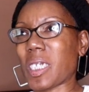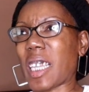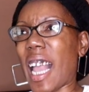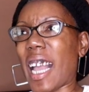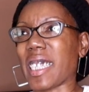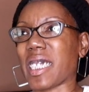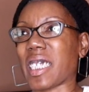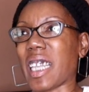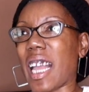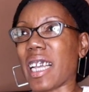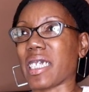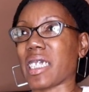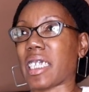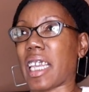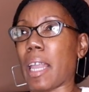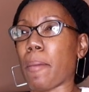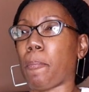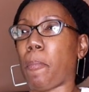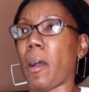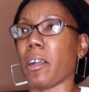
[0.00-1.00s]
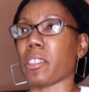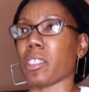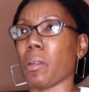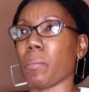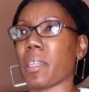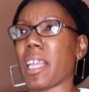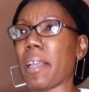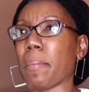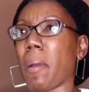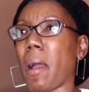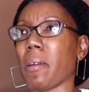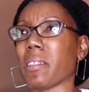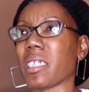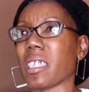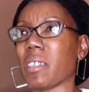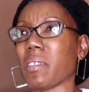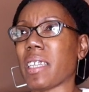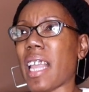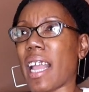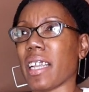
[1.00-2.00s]
Yes, yes. Keep punching him. Keep
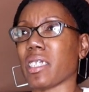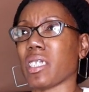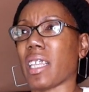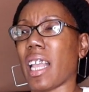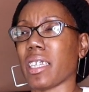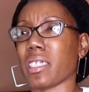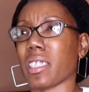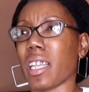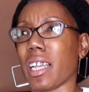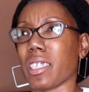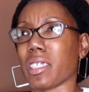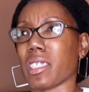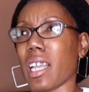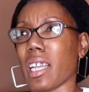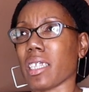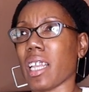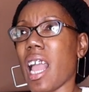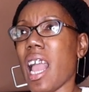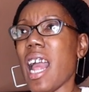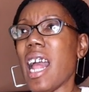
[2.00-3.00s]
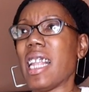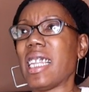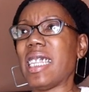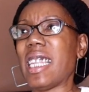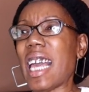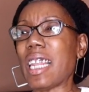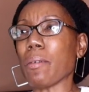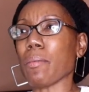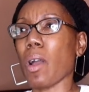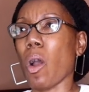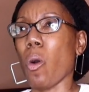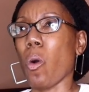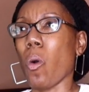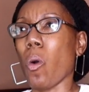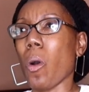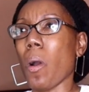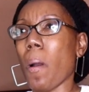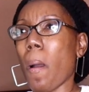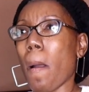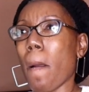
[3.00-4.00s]
punching him. Yes, yes, yes, yes. Let him go.
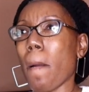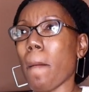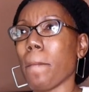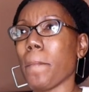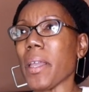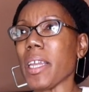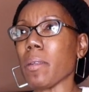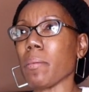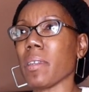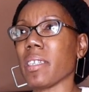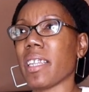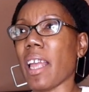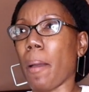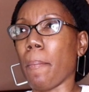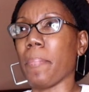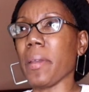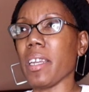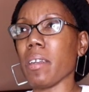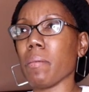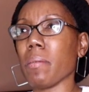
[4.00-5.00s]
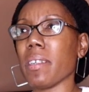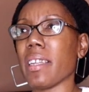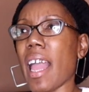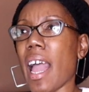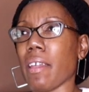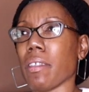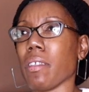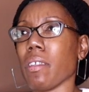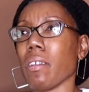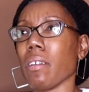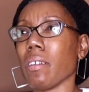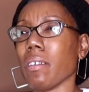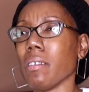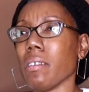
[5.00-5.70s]
Beat him to death. Beat him to death.